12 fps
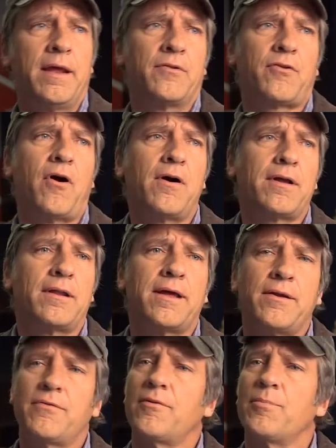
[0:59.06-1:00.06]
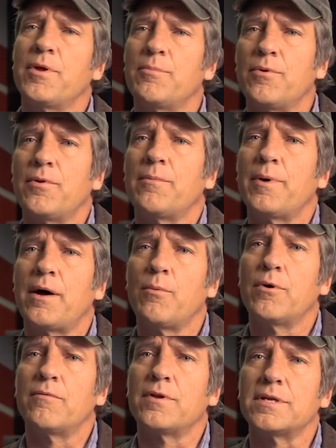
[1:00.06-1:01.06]
and talk at length to people about
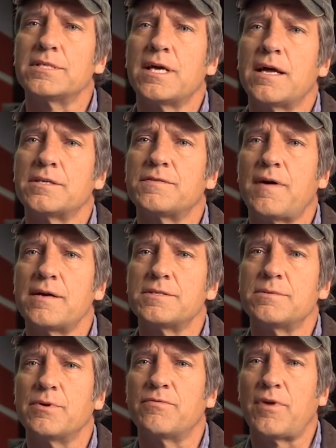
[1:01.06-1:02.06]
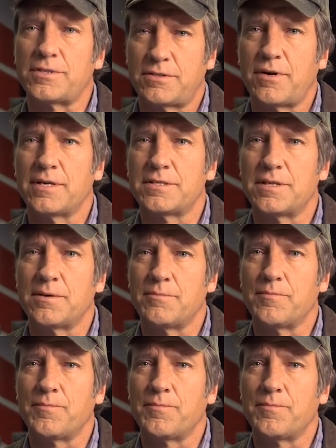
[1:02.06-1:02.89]
what really satisfies them and frustrates them